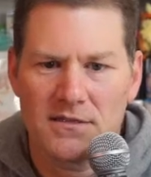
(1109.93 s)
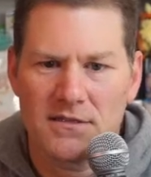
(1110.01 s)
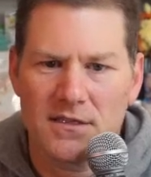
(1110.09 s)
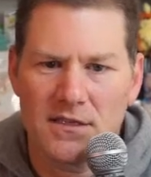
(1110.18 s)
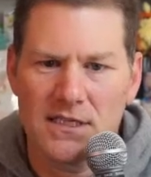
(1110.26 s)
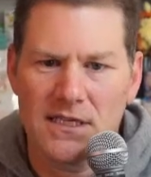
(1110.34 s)

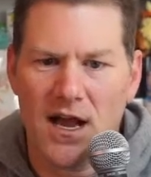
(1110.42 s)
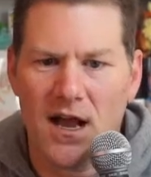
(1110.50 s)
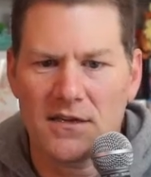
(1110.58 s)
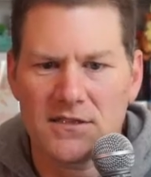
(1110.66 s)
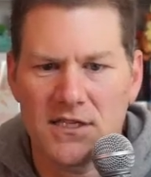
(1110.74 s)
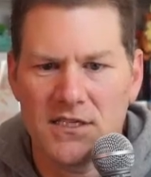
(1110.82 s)
The
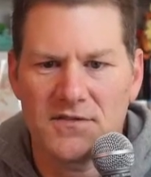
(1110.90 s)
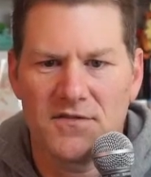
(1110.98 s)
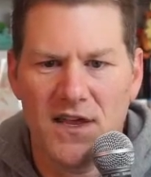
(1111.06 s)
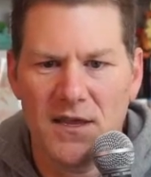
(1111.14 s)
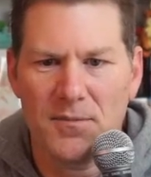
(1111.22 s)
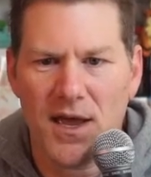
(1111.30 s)
Deoxys
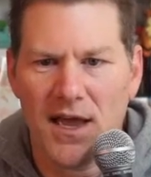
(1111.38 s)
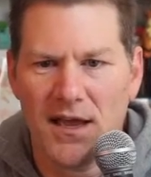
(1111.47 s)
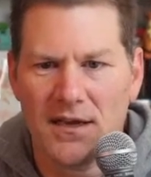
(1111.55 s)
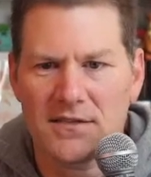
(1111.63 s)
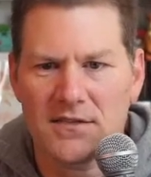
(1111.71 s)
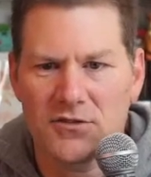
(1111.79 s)

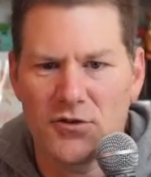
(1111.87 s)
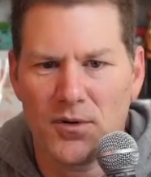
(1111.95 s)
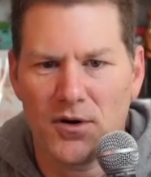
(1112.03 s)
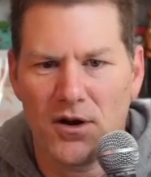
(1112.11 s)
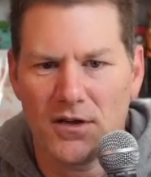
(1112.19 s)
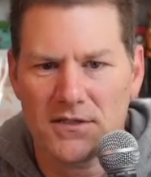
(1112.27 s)
VMAX,
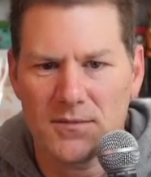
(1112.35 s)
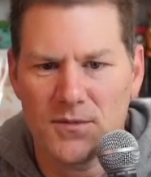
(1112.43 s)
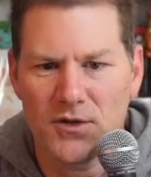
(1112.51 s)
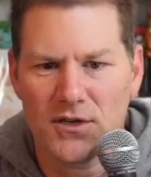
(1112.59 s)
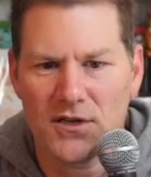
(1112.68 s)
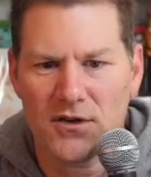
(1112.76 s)
super awesome
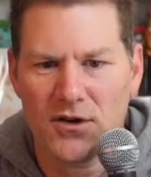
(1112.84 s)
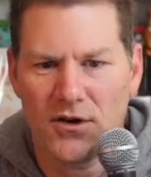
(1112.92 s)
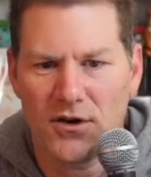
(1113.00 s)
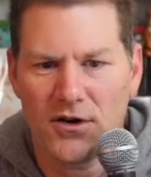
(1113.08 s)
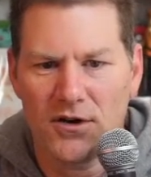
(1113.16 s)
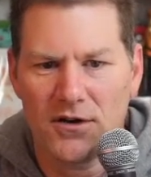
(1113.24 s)
looking
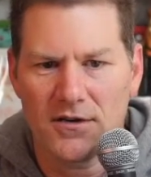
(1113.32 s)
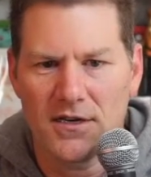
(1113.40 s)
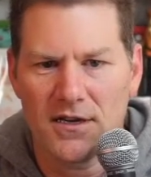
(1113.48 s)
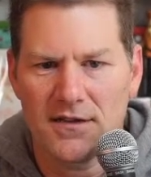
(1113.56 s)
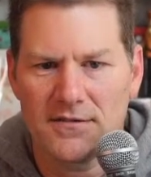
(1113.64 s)
card.